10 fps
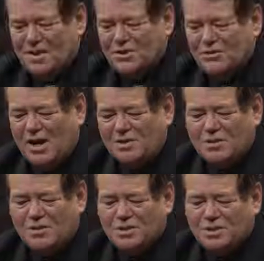strange
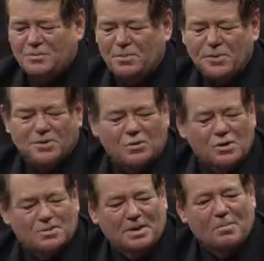because computers have
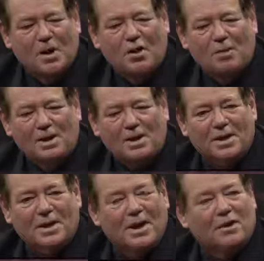always been my hobby,
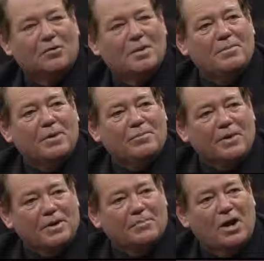and I remember a
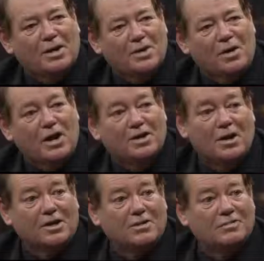friend of mine died and
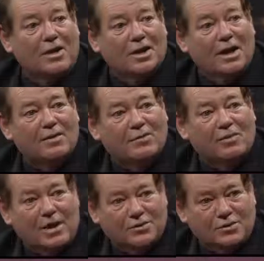I didn't find out for
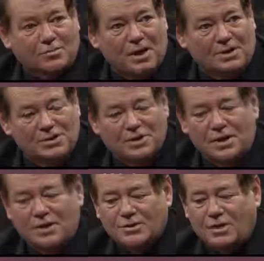about 2 months.
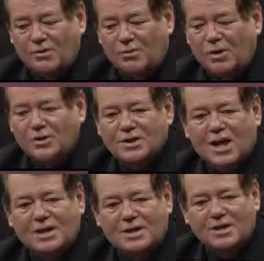So I thought, well, I'll
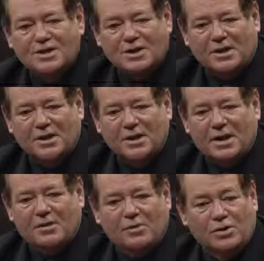start an e-zine
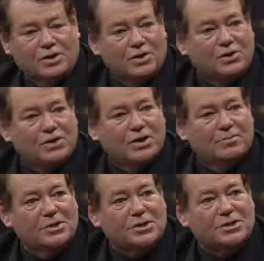for the New
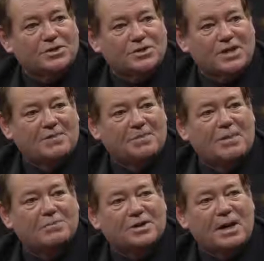Zealand magicians to keep
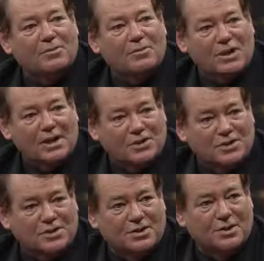them up to date with the
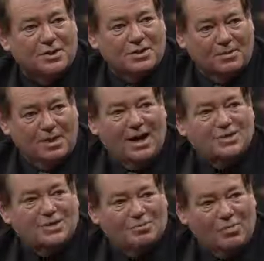lectures and the
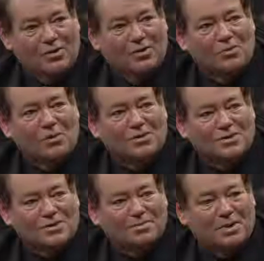passing and broken
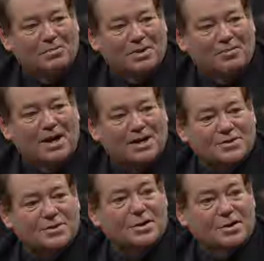wands and people that
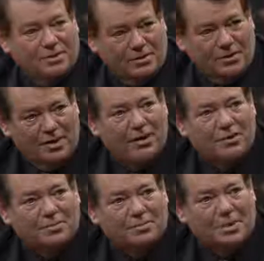pass, you know, our
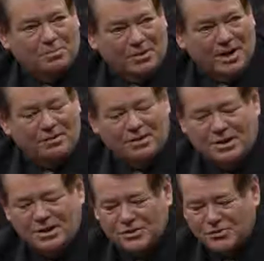own people in our own
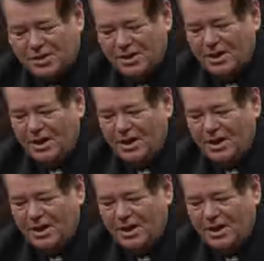industry.